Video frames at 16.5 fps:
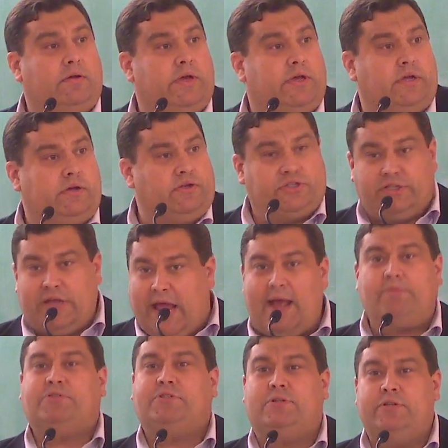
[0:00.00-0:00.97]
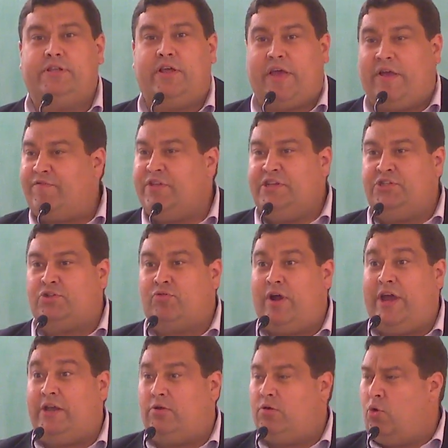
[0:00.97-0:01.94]
Oh, just absolutely not. Everything's
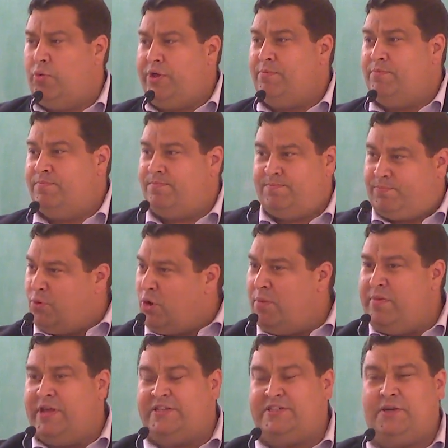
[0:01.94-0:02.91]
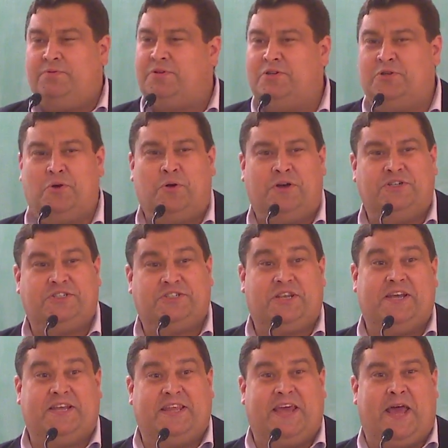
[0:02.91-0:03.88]
great. Oh, we permits out the door just
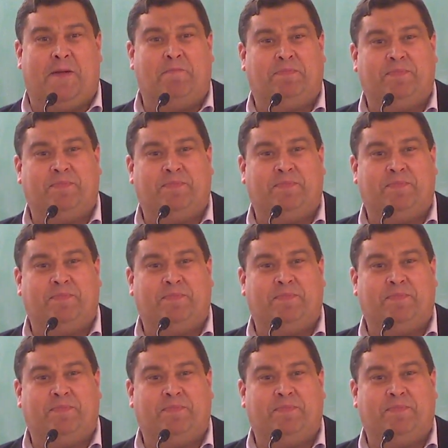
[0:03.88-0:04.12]
like that.